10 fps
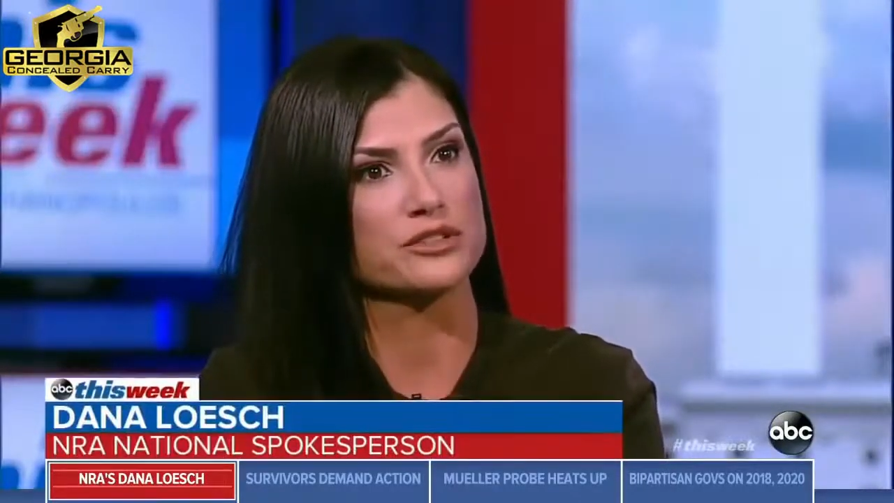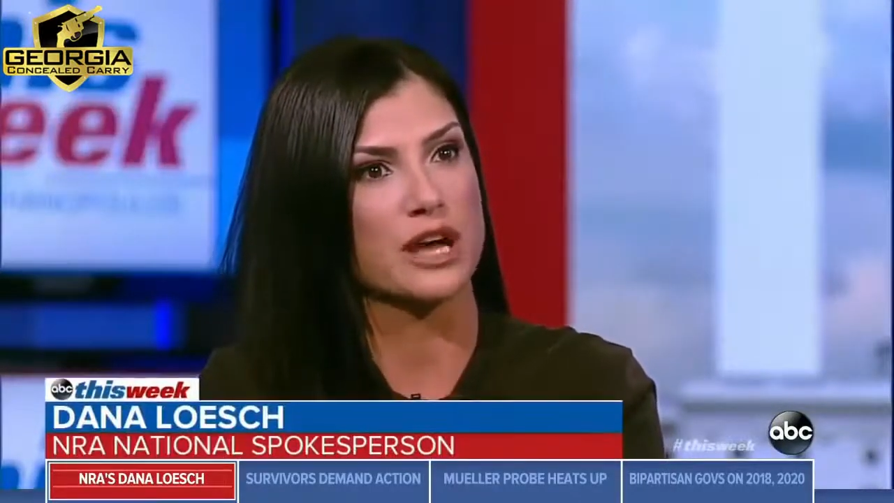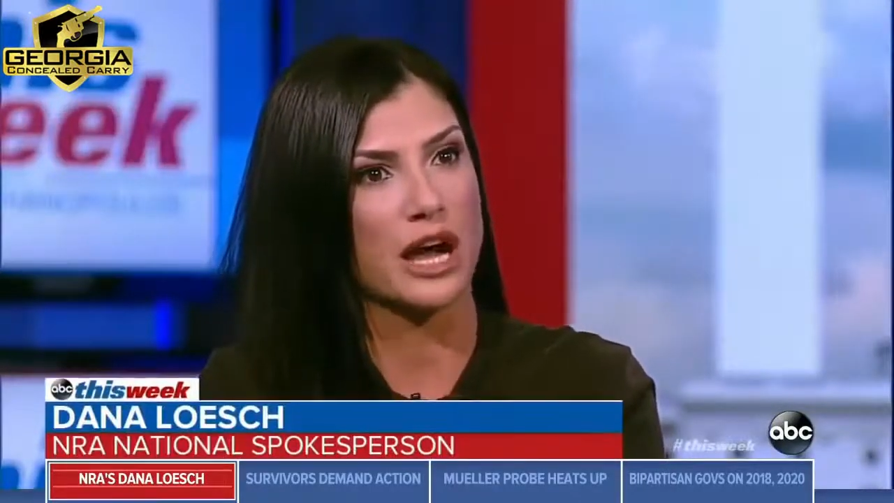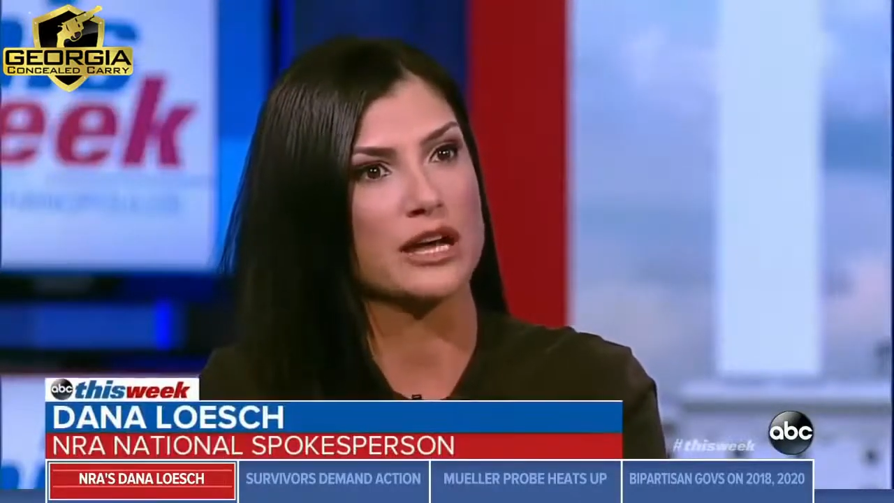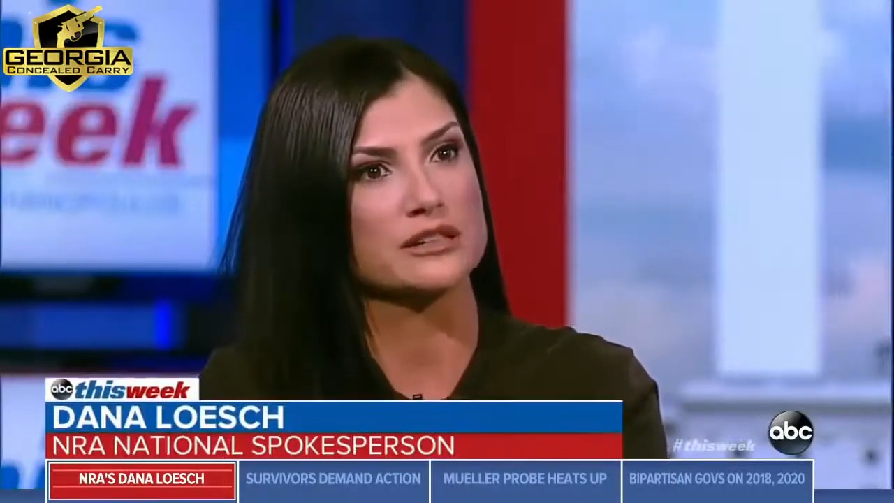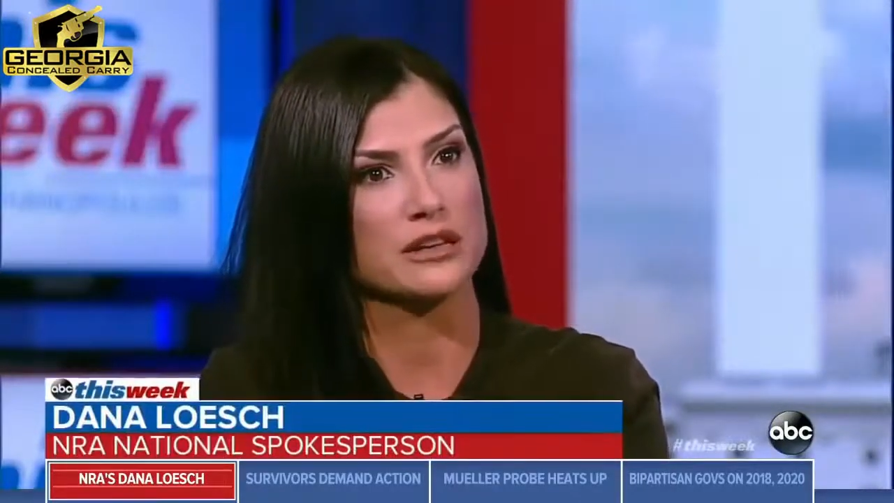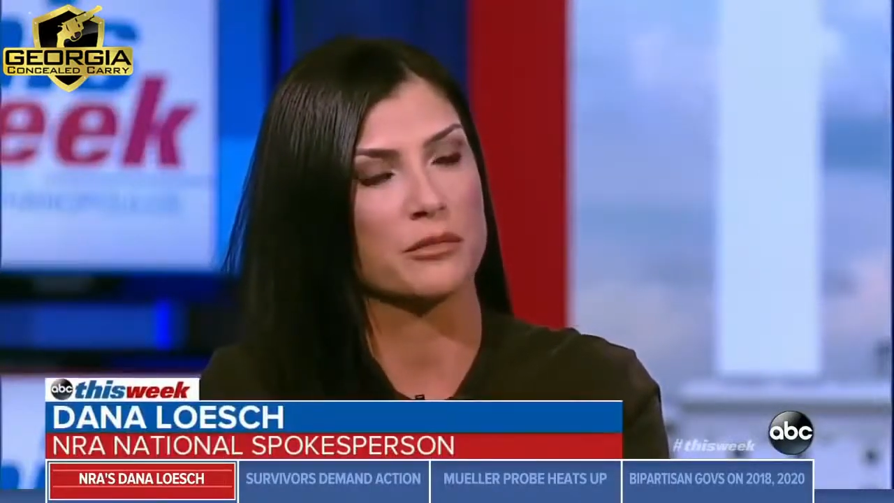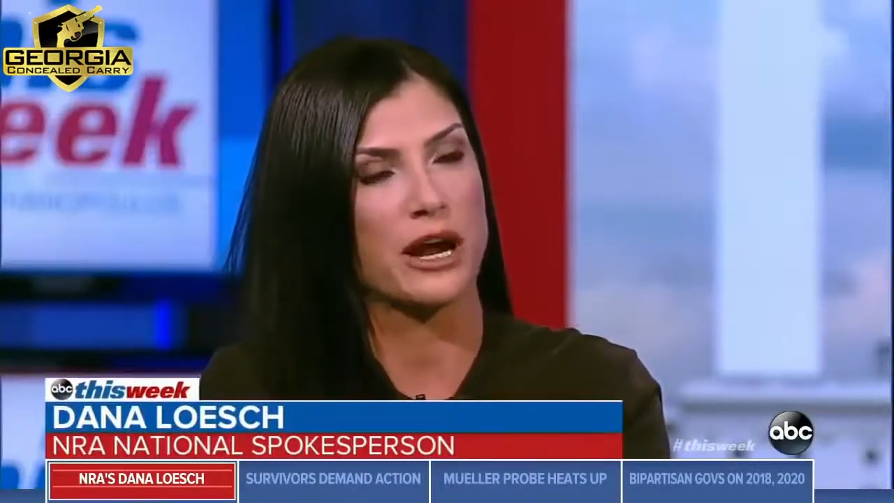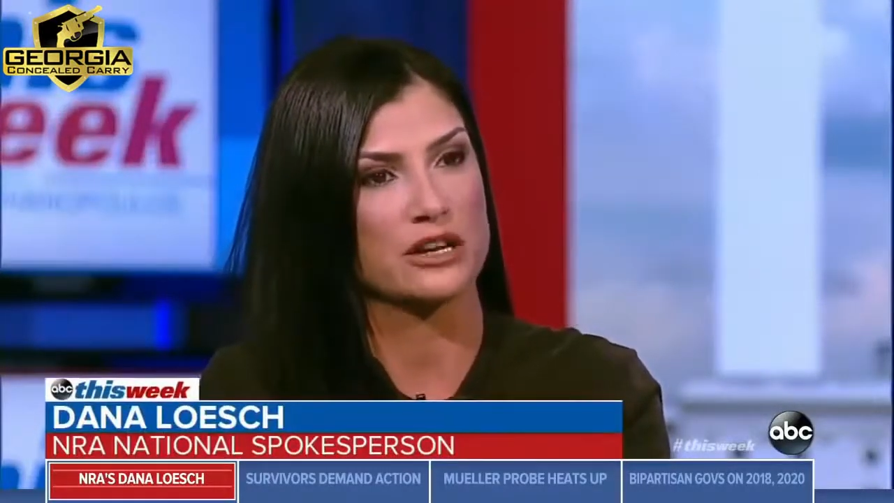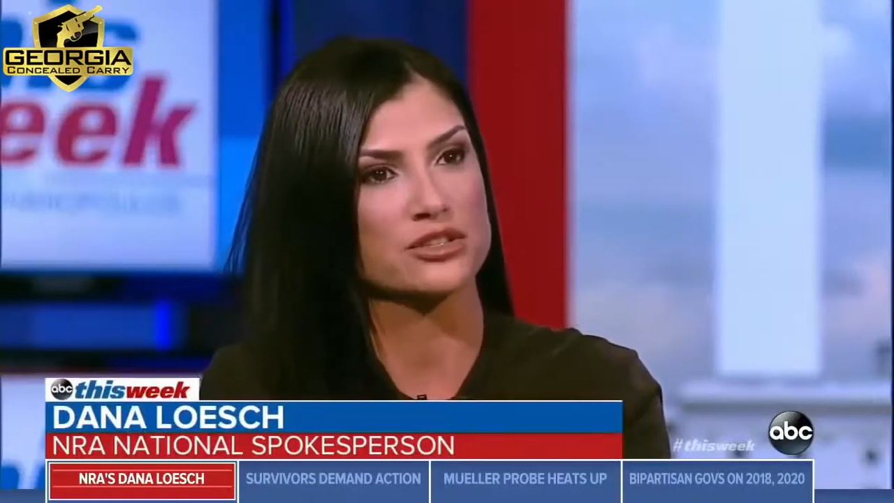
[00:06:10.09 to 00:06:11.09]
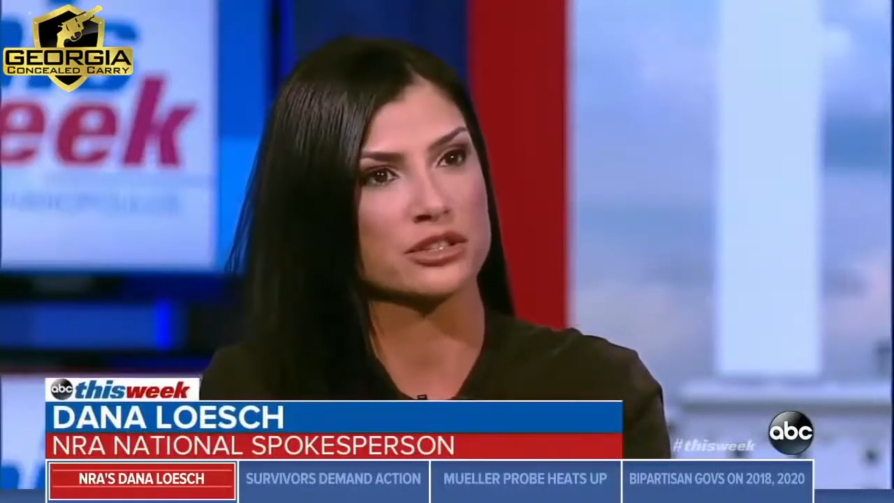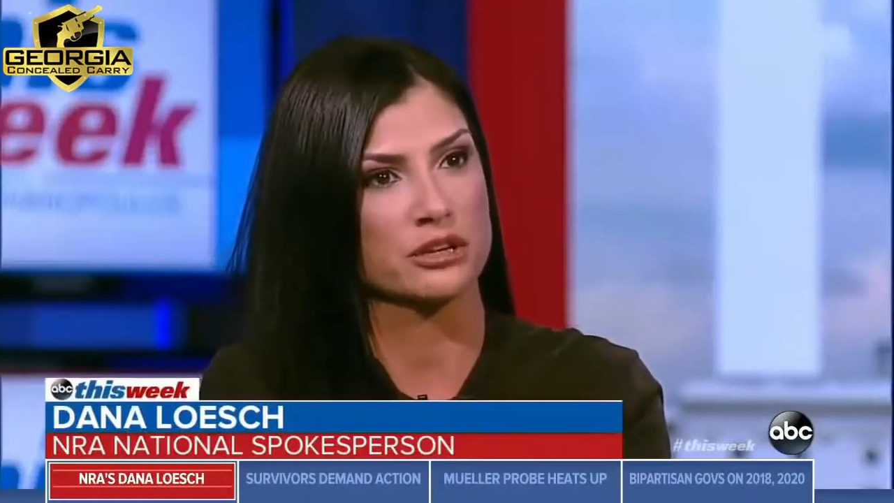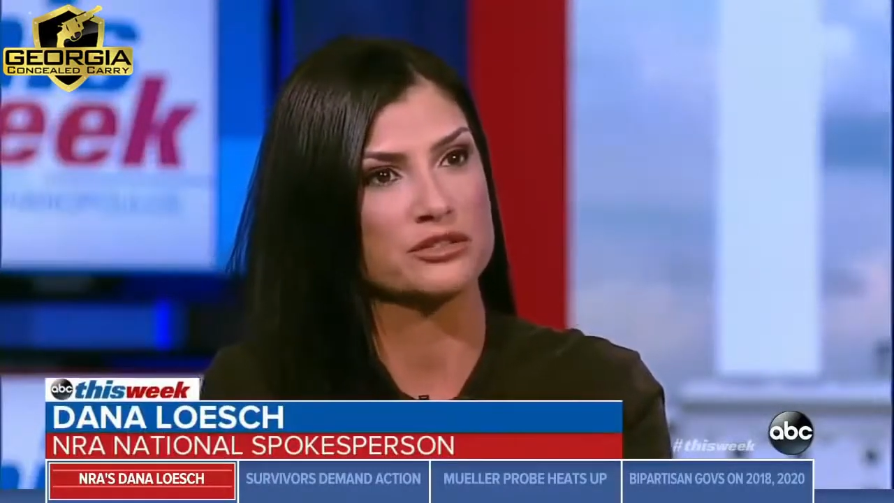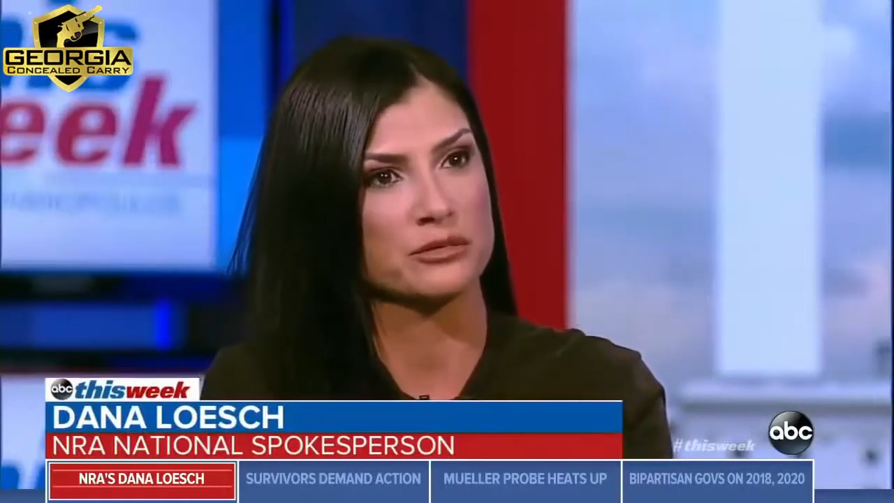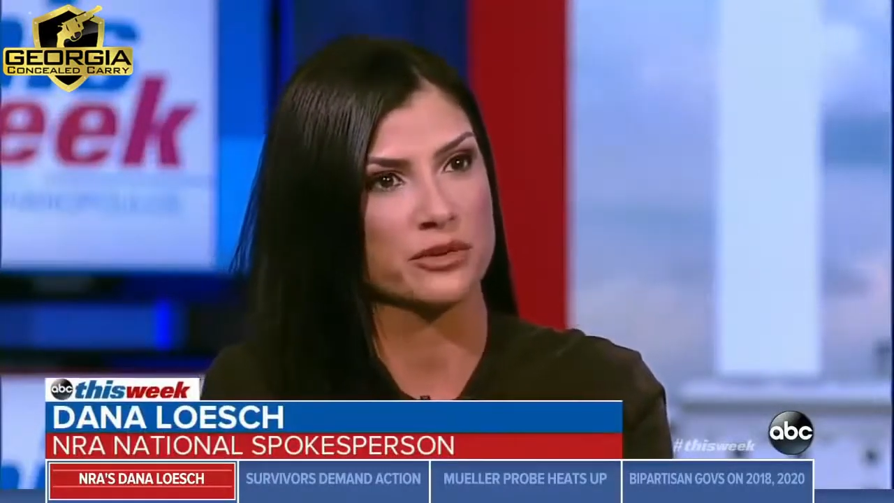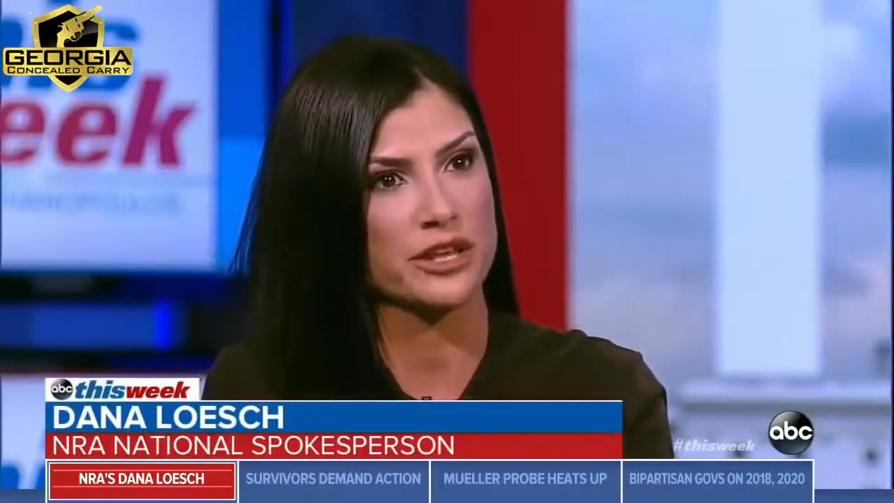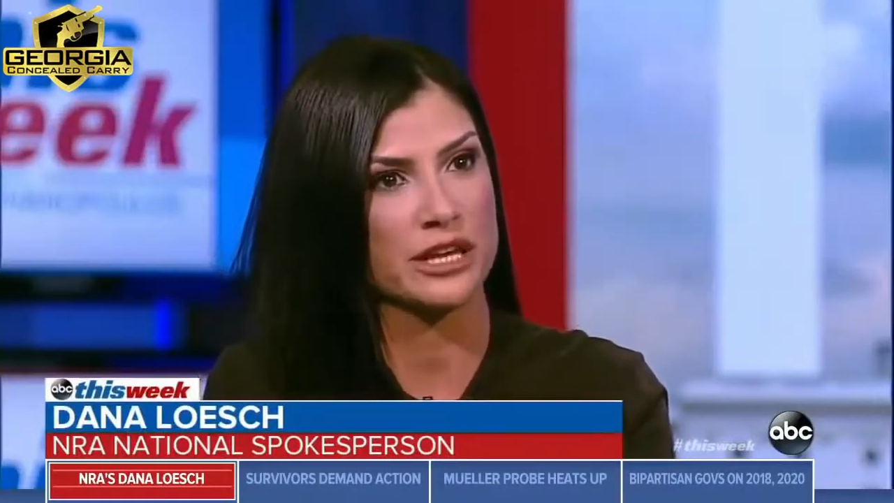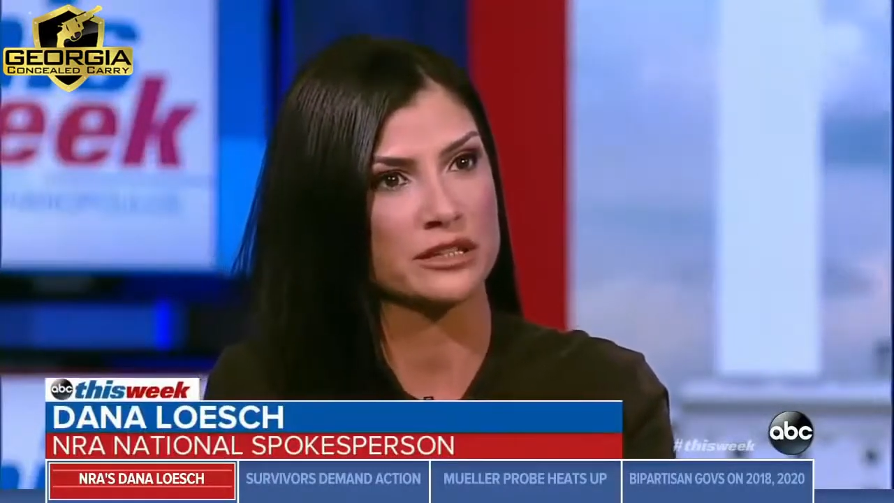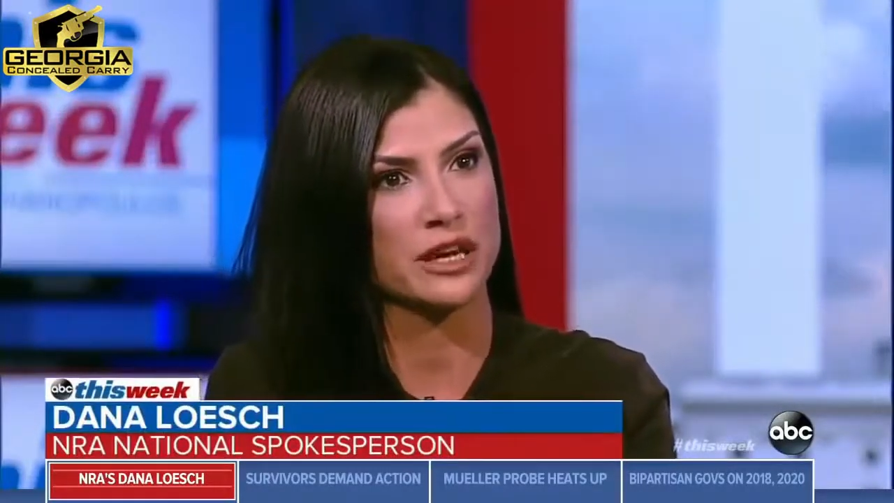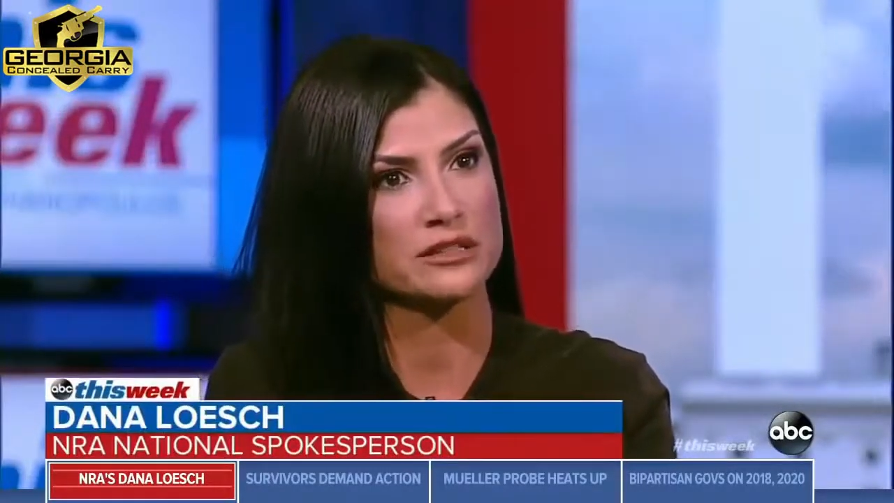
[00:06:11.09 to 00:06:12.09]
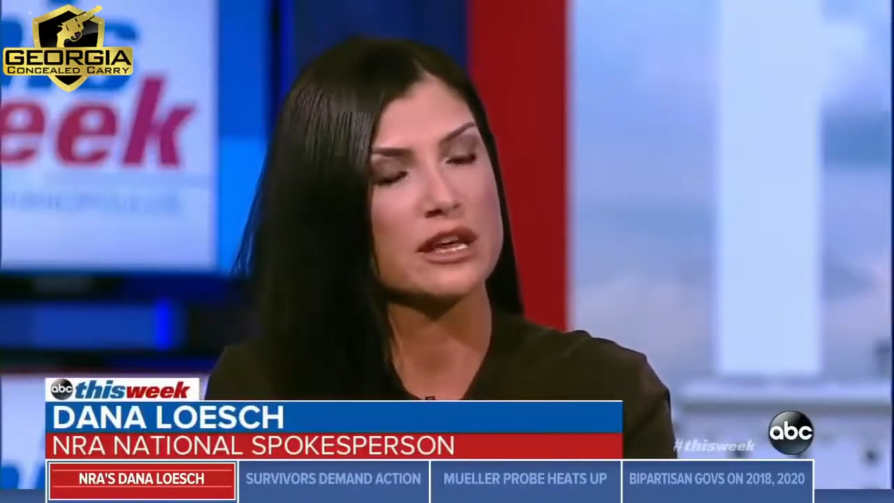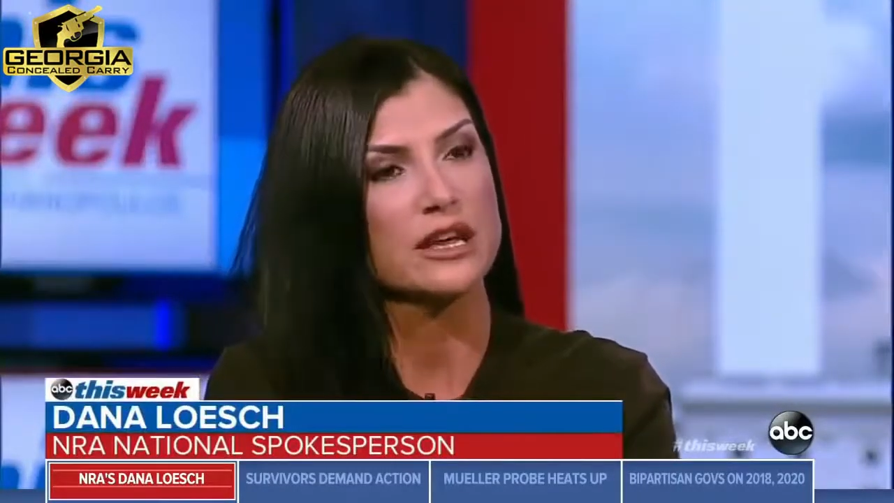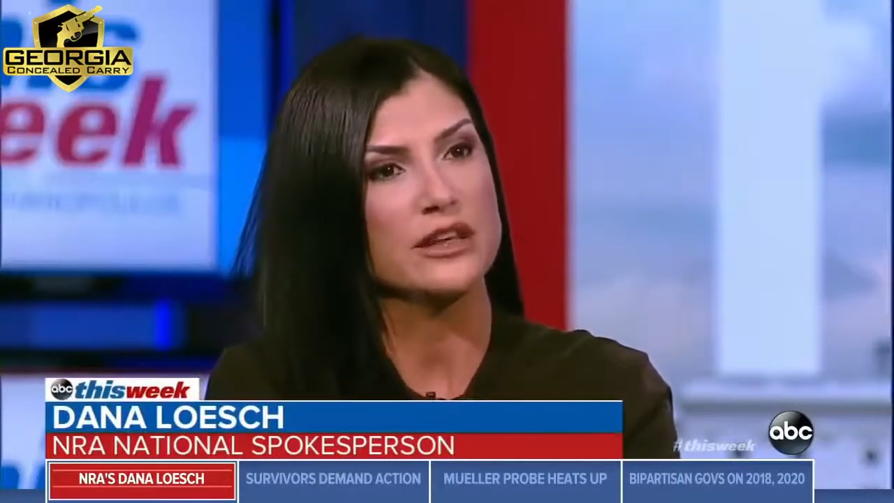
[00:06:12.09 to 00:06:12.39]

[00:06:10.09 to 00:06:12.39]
The highest number actually goes in with handguns.